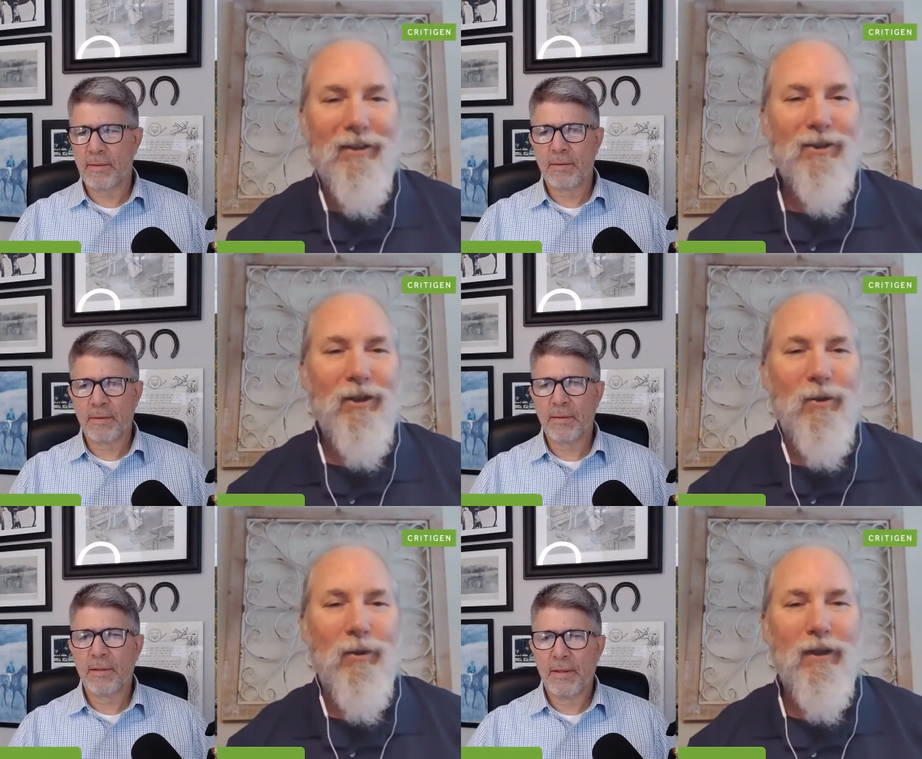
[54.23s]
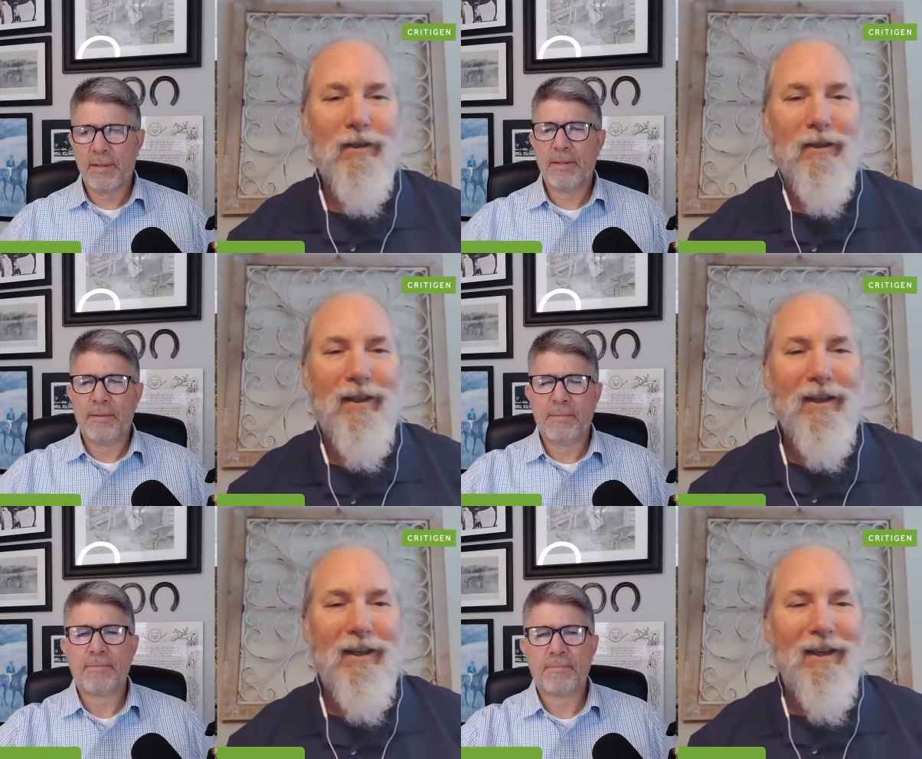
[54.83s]
Speaker 1: So uh,
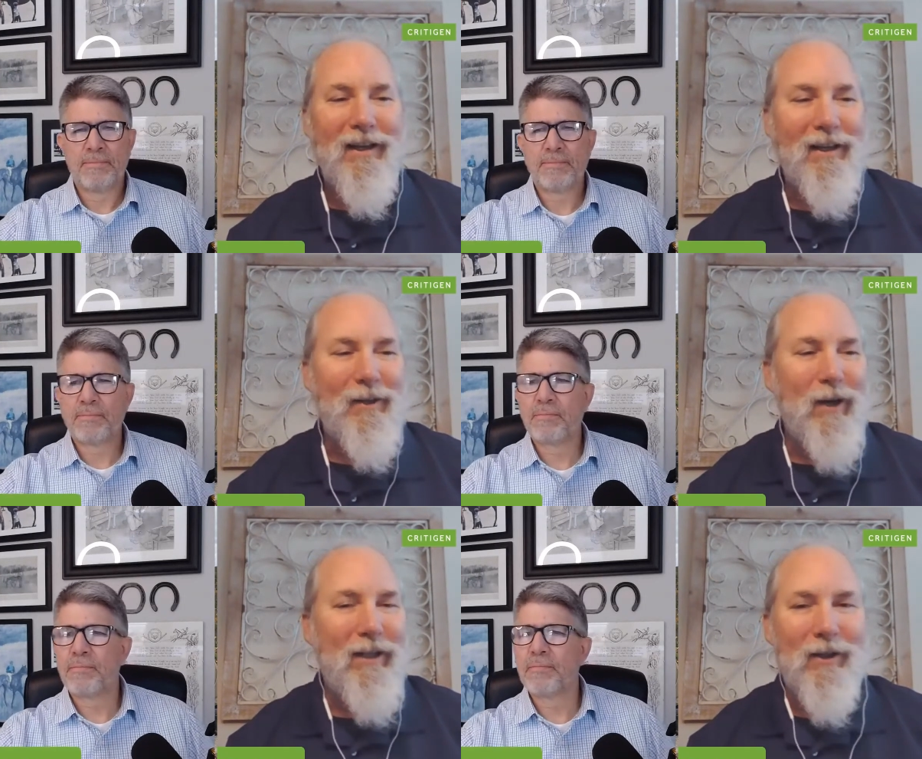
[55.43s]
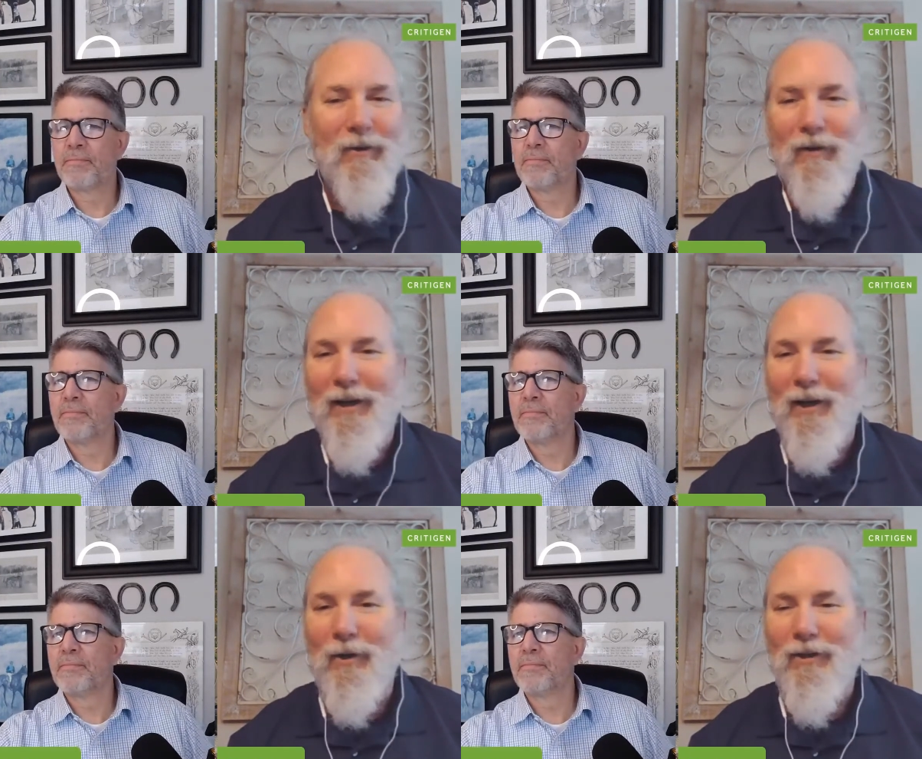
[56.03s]
uh, we had to go
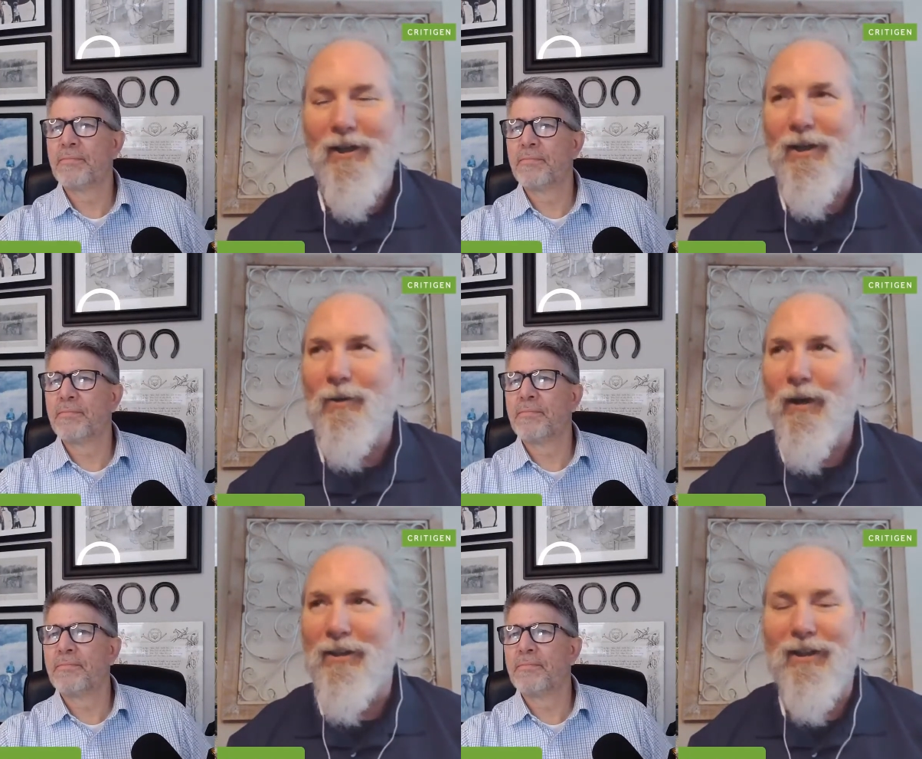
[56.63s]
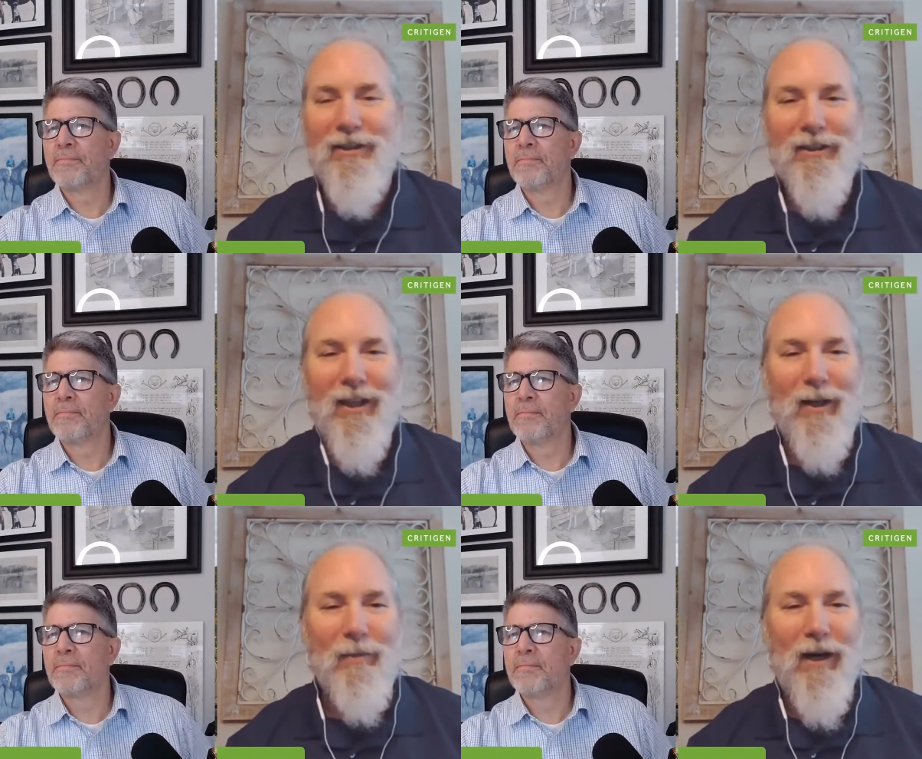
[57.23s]
find a hotel. We actually
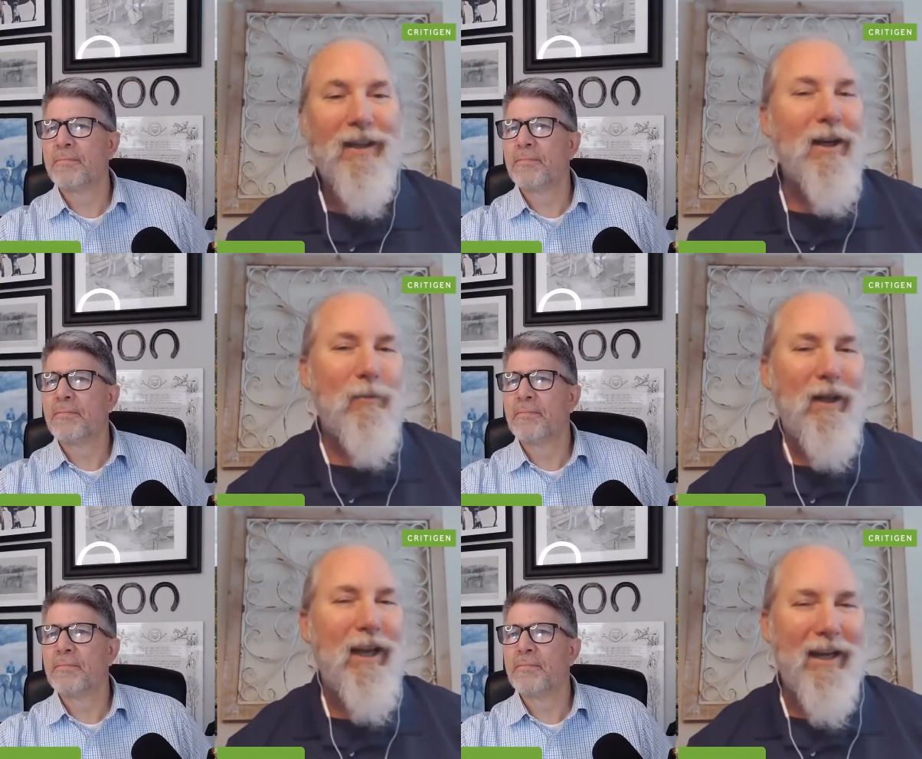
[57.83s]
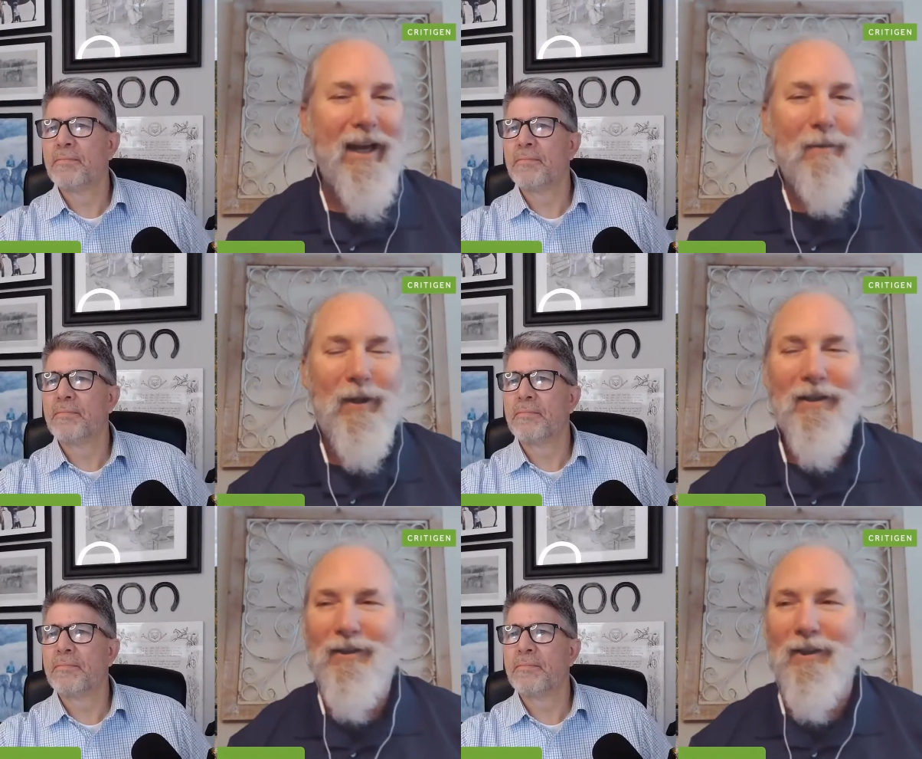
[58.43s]
slept. I thought it'd be like
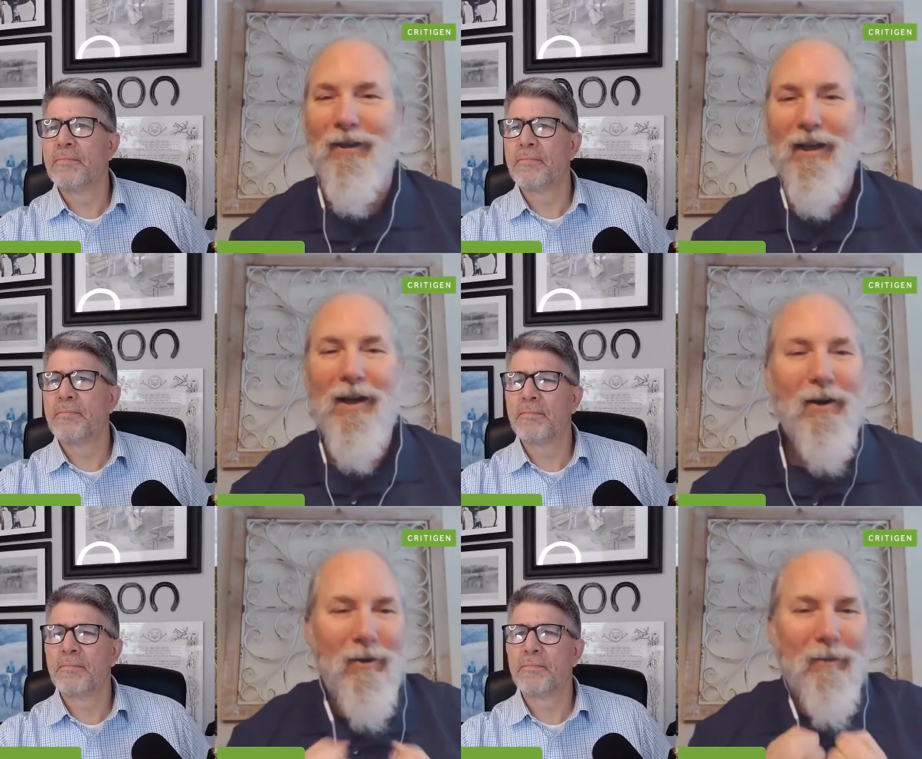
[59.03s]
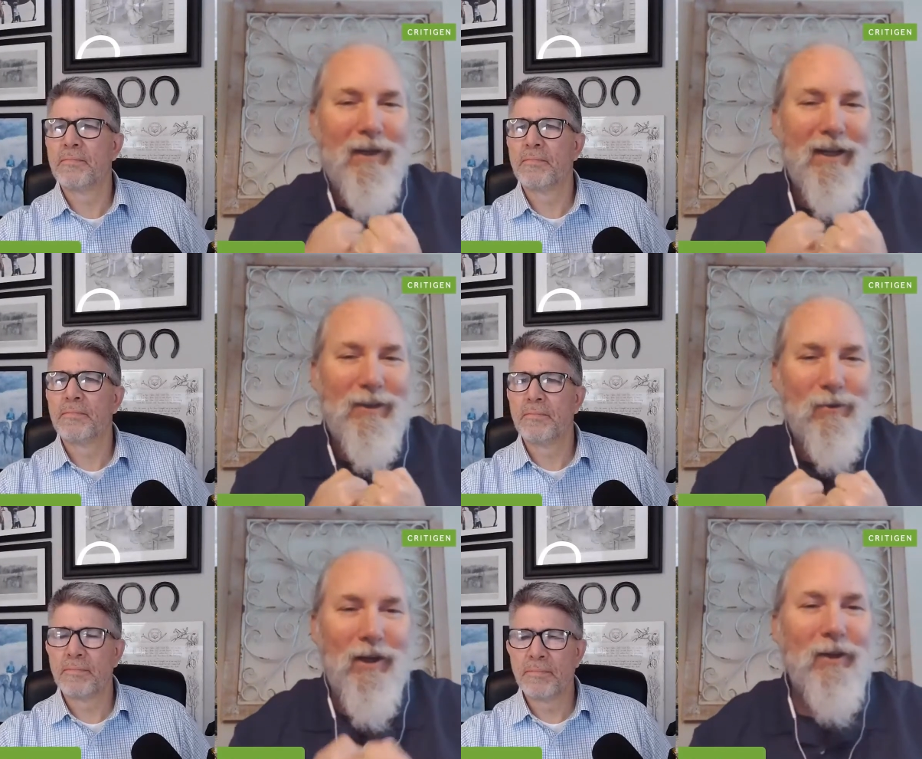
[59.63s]
camping, you know, like oh, it'll be
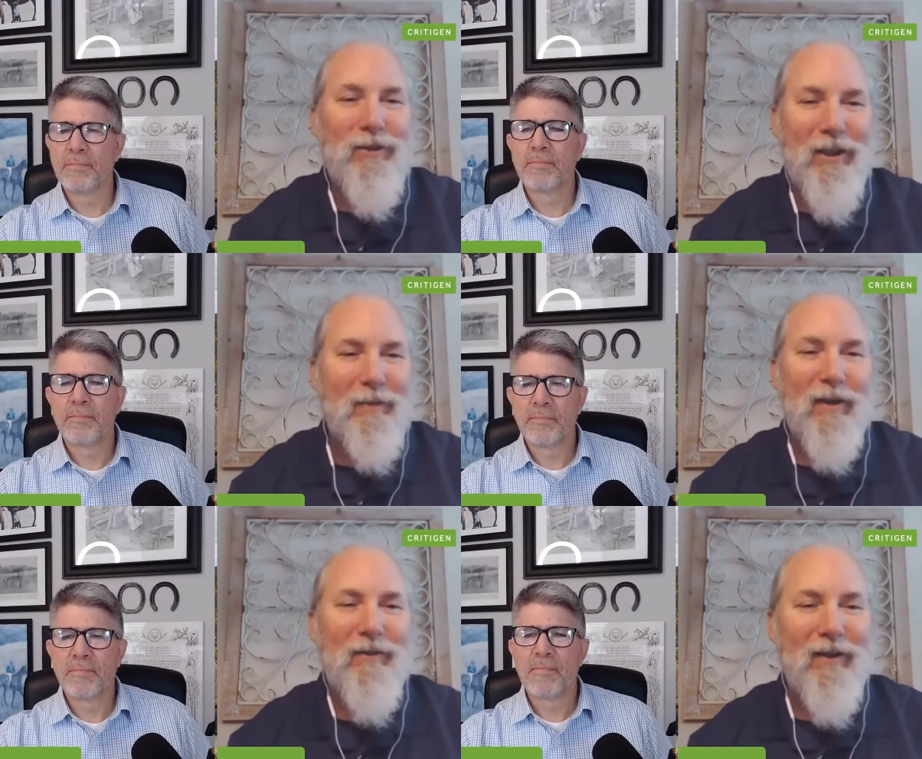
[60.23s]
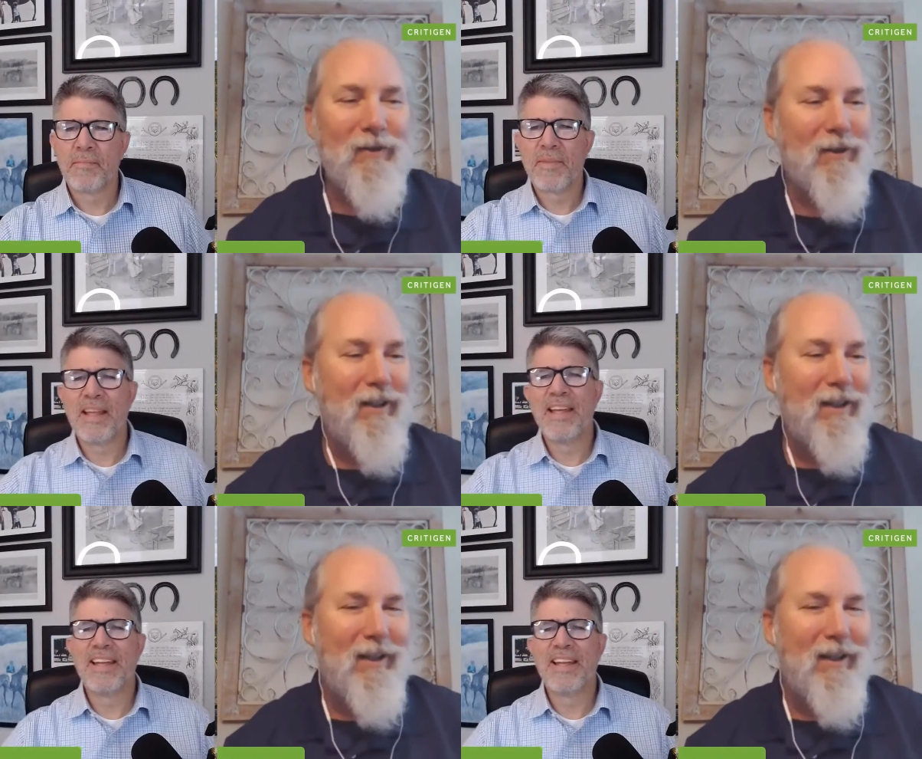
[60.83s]
nice, we'll cozy up. I've never